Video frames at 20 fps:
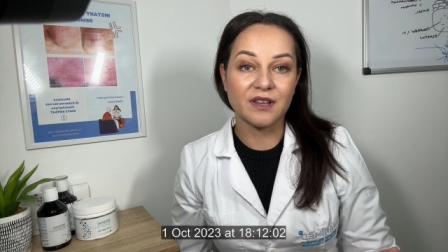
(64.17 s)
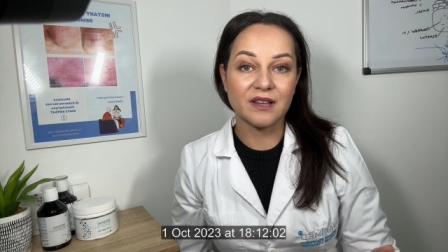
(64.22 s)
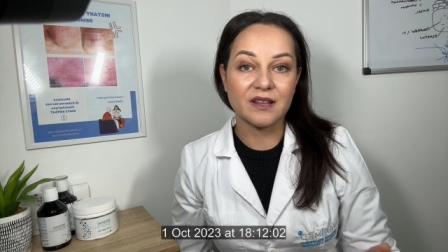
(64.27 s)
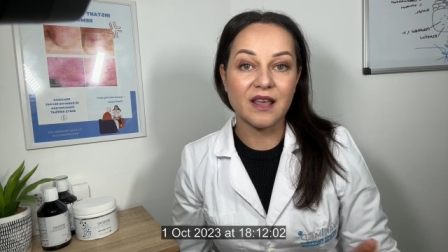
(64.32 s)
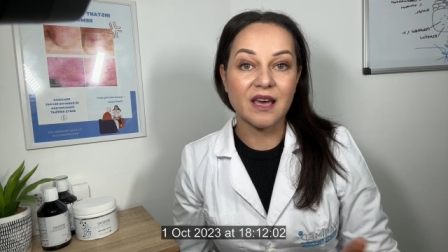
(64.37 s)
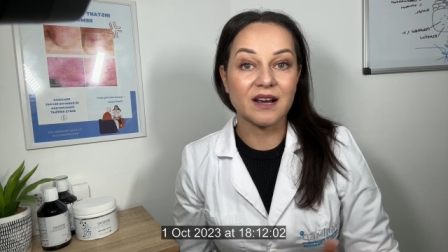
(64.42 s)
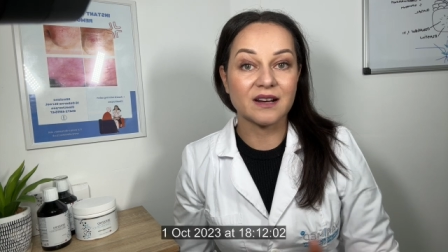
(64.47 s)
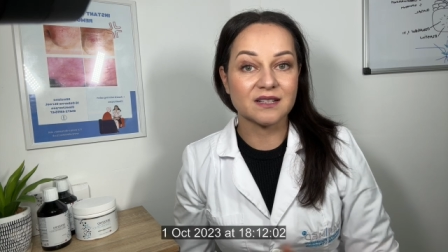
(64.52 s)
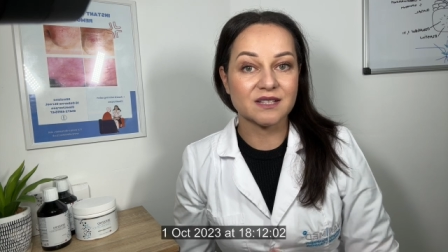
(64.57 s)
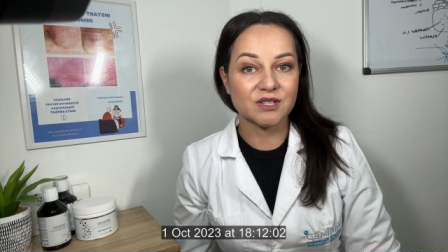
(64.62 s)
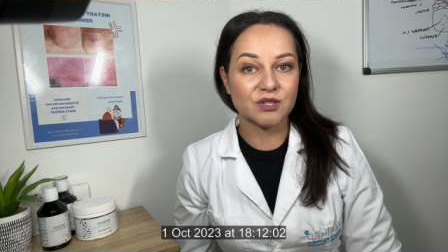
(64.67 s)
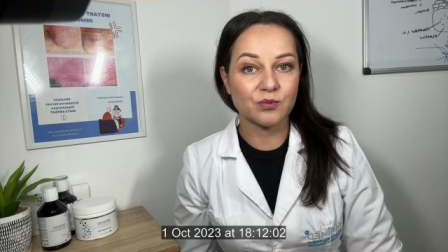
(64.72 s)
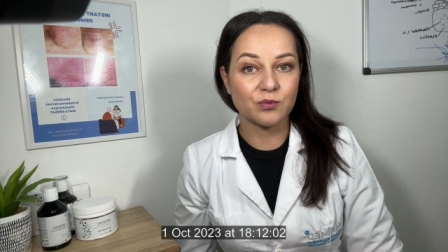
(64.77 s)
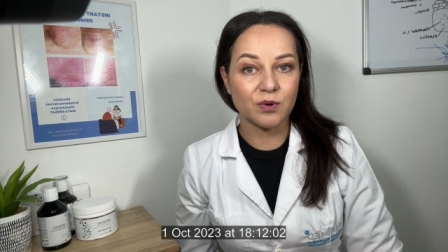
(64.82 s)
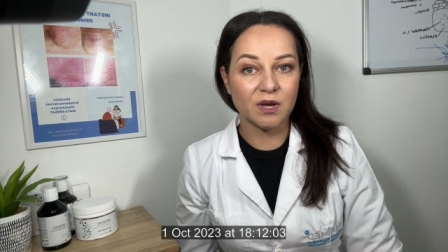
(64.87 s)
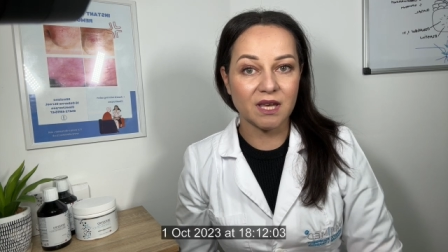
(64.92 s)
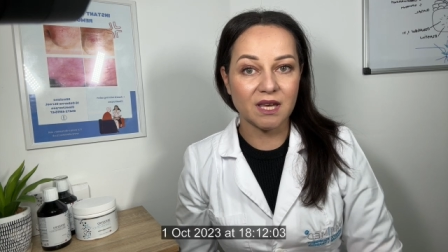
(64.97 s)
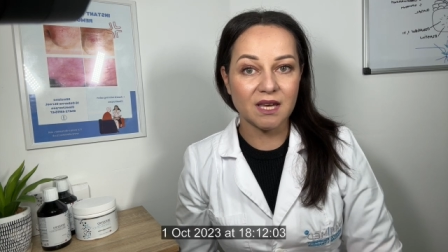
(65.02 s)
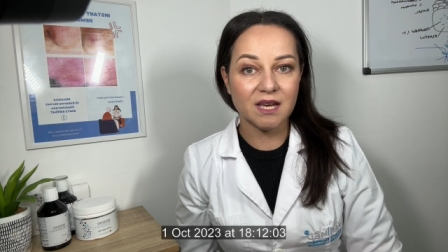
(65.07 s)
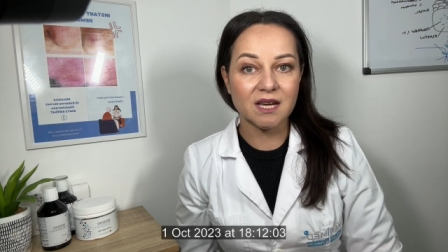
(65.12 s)
the next
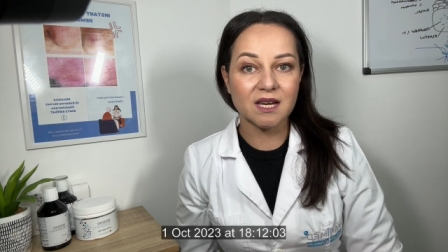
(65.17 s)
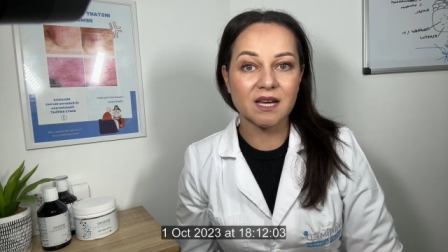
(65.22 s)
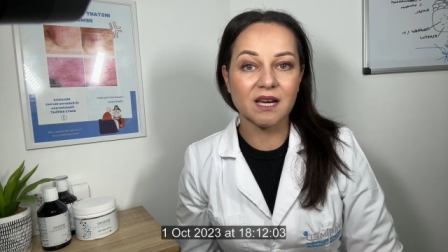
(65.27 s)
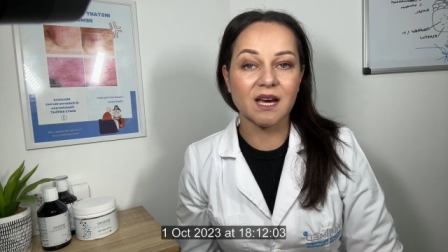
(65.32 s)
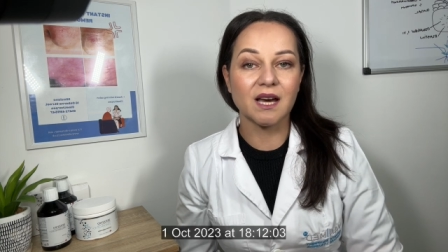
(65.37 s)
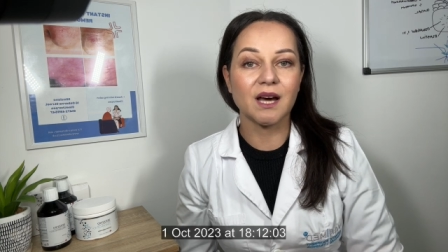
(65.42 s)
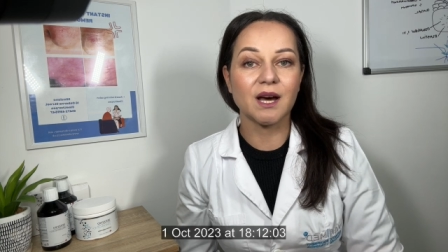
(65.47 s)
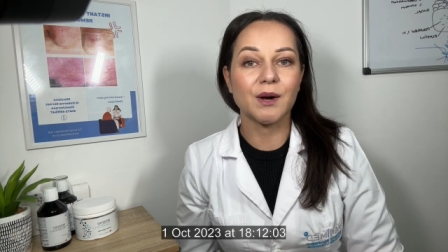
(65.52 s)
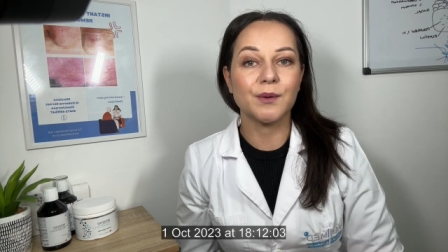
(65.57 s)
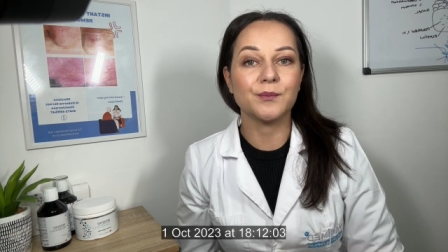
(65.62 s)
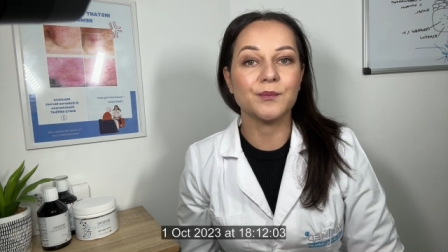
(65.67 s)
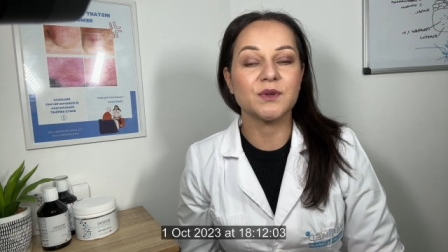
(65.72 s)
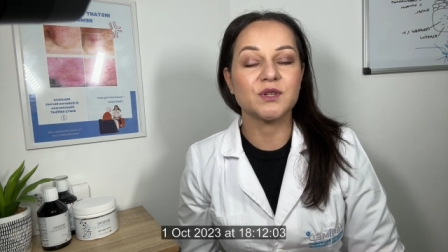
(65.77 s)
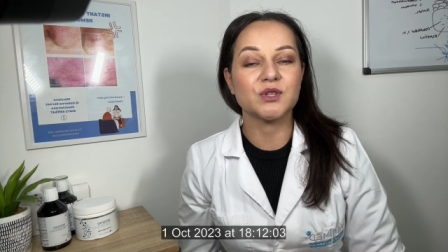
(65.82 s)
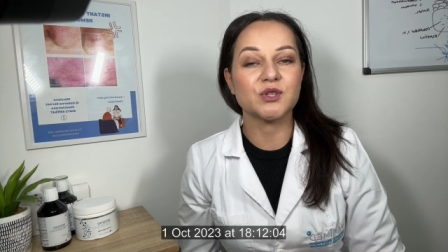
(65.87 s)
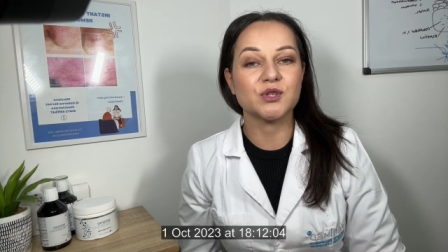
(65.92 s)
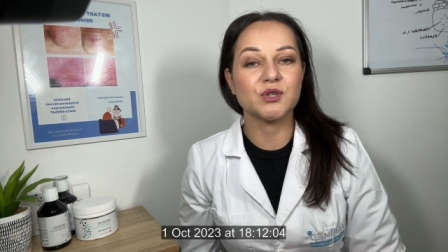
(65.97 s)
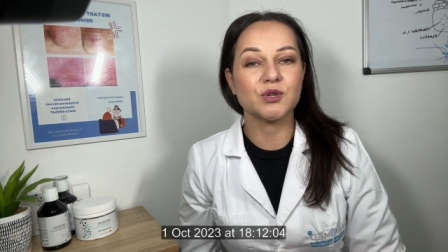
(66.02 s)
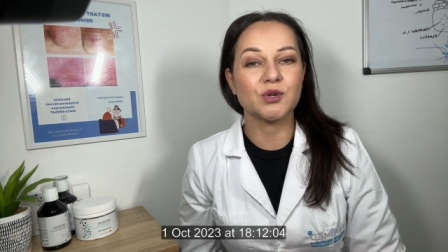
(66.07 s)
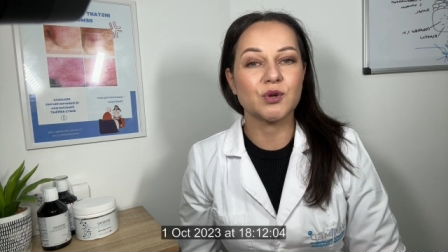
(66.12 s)
week
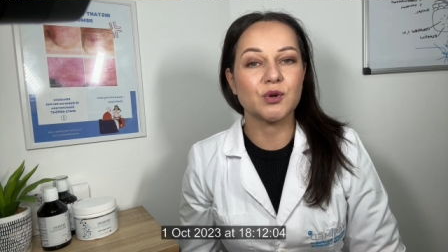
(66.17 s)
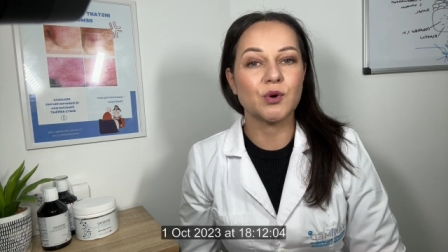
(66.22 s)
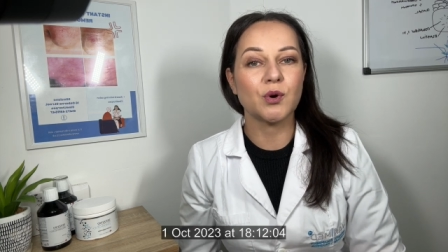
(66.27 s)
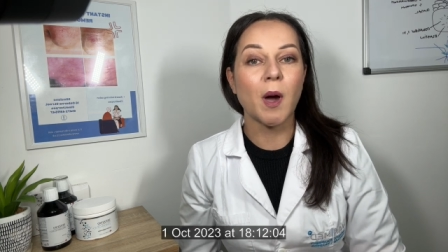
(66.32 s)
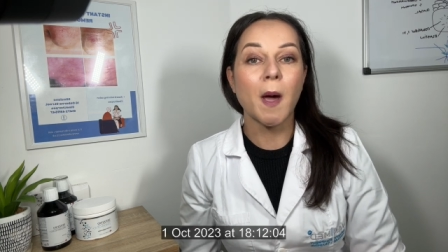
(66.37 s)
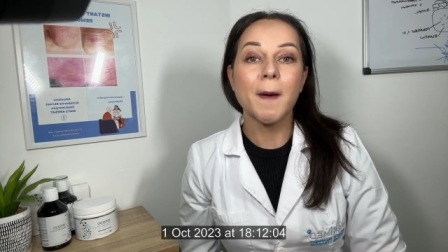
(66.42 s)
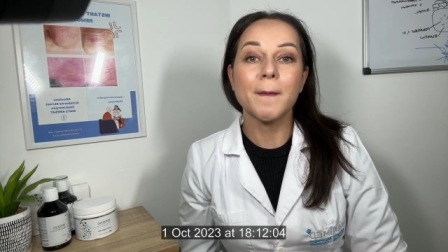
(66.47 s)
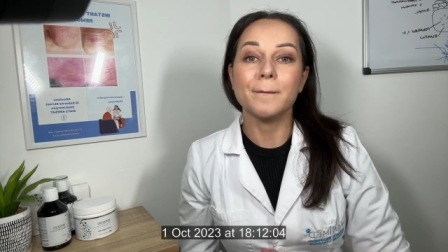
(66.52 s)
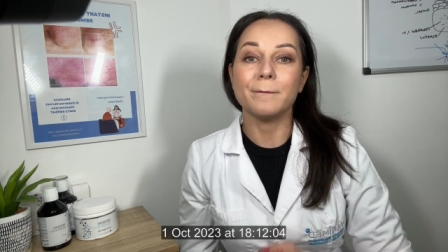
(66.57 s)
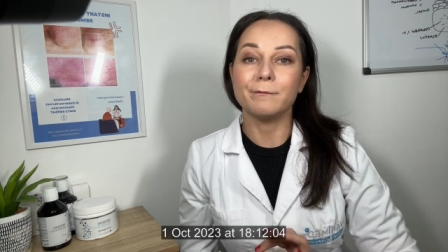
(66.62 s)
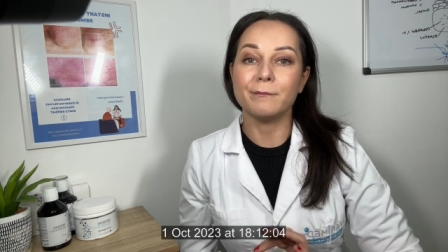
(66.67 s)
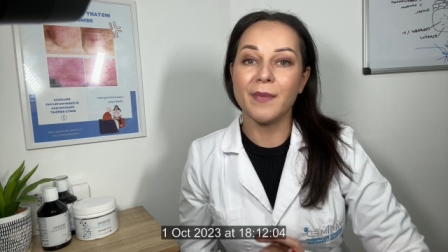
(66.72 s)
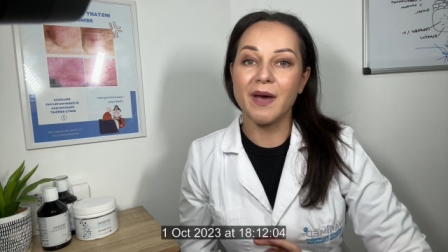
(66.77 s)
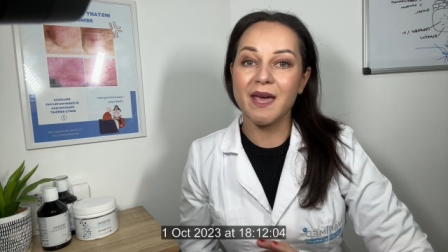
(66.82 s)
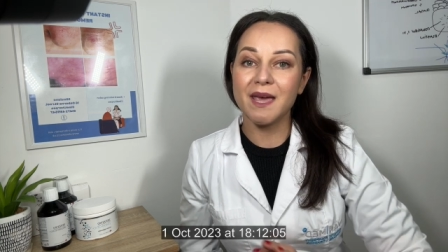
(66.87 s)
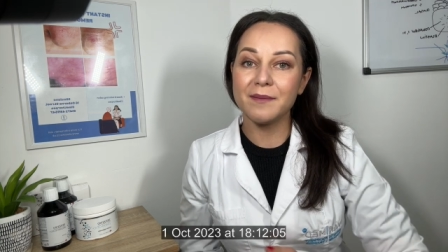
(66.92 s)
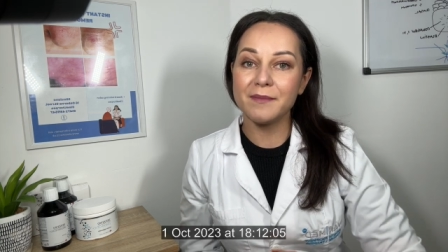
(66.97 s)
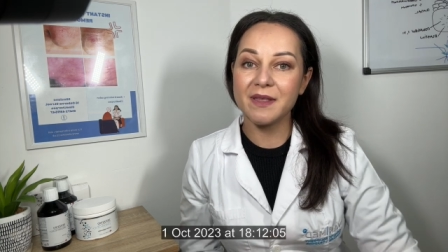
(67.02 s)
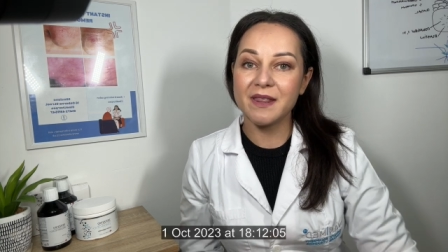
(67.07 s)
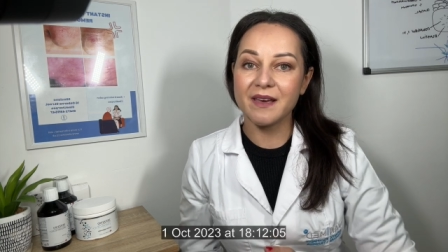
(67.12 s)
to
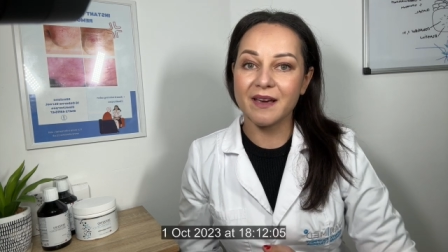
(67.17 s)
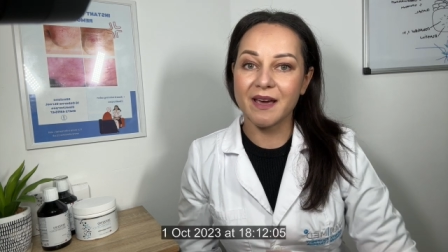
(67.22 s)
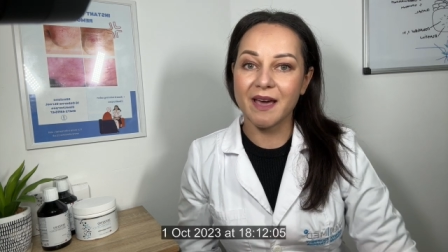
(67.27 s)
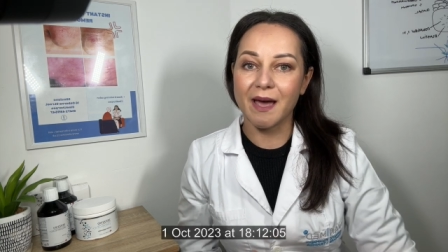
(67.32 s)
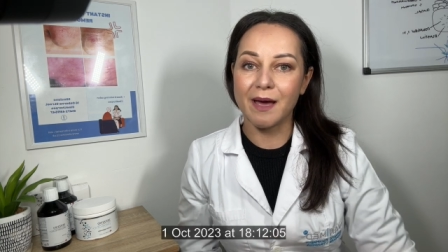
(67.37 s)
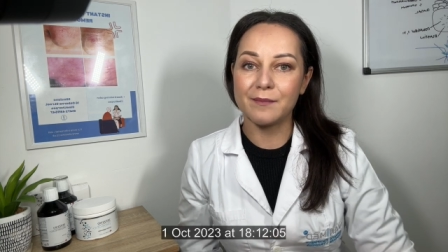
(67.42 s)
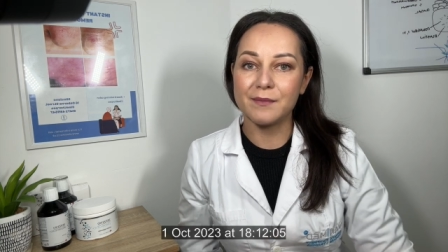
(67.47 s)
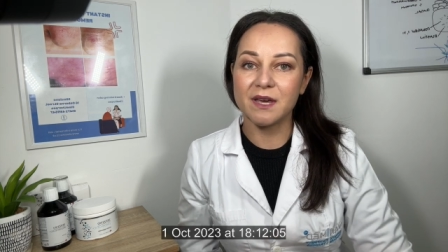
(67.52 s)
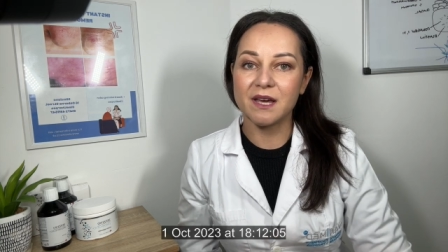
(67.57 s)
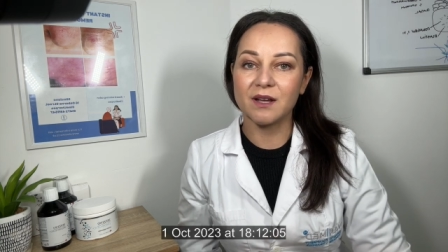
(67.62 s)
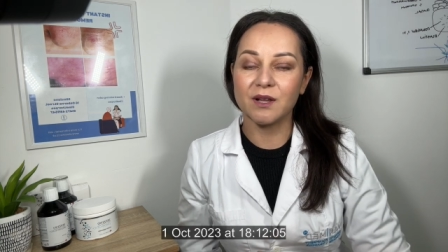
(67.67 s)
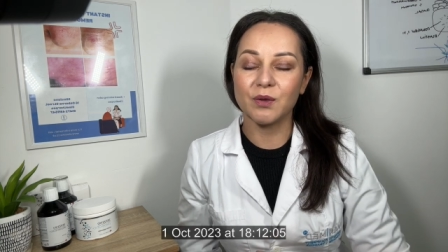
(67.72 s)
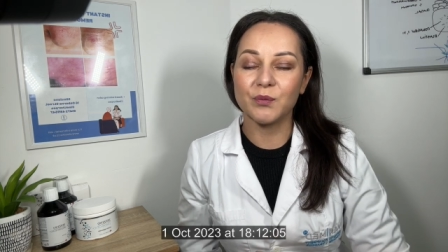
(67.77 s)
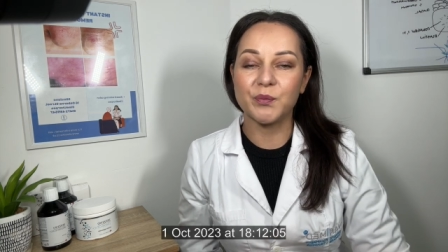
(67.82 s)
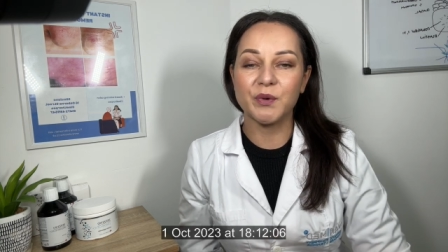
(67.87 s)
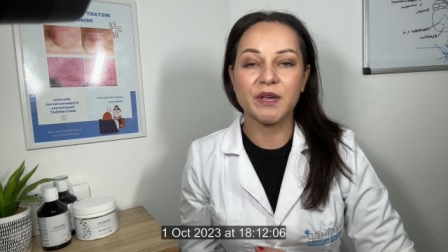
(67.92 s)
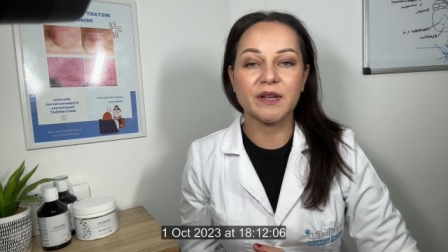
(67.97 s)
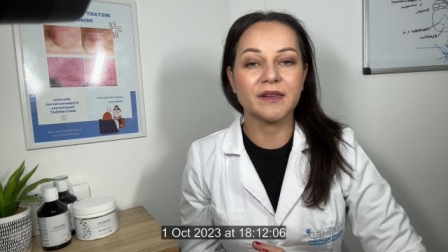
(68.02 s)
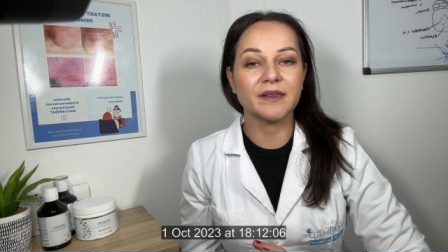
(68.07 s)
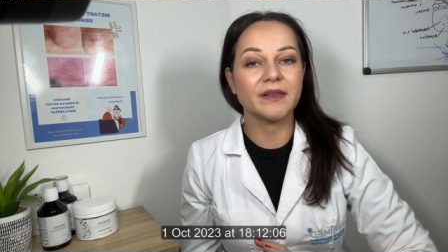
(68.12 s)
maybe the chemical
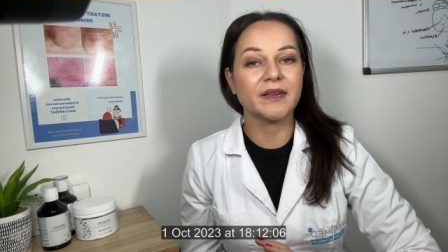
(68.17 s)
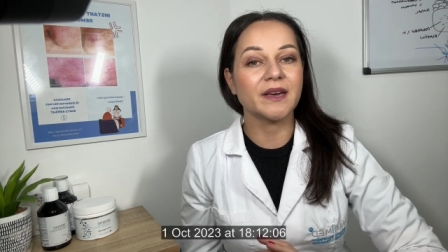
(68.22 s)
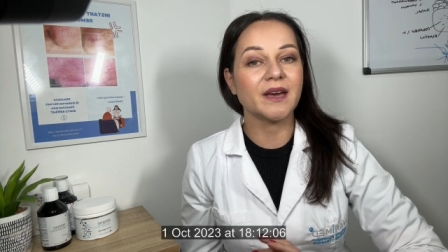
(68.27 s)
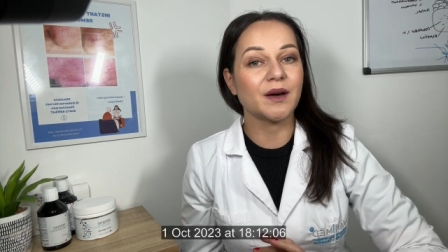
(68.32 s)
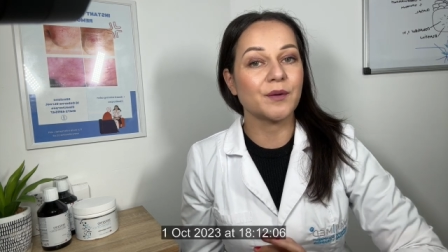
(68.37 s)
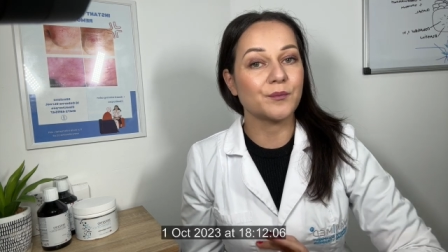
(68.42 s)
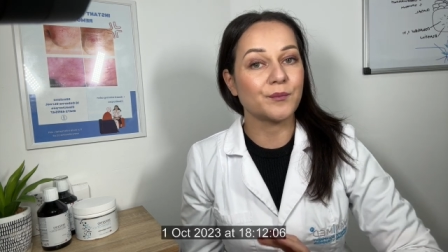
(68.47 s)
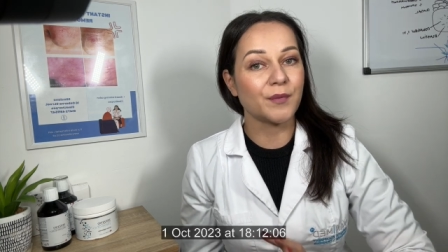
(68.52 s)
peeling,